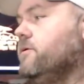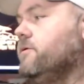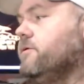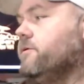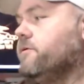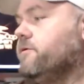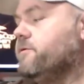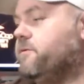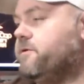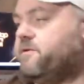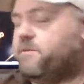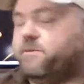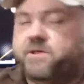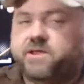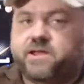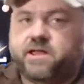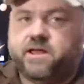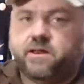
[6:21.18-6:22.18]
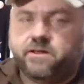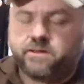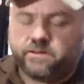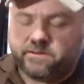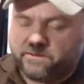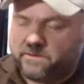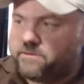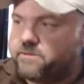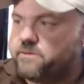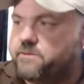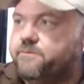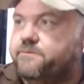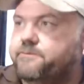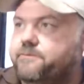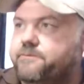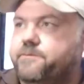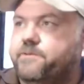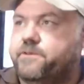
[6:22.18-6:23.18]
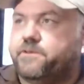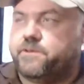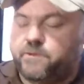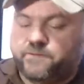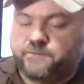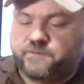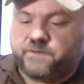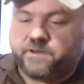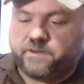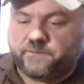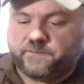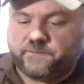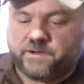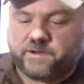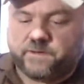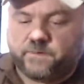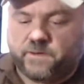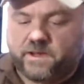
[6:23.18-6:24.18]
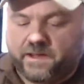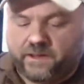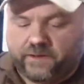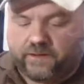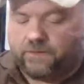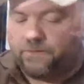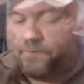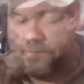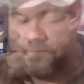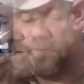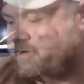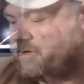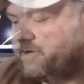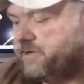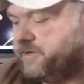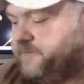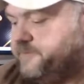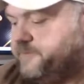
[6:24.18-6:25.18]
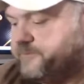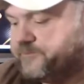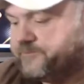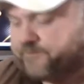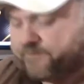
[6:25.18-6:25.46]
Especially when you got 2 feet of freaking weight and you're trying to figure out where that.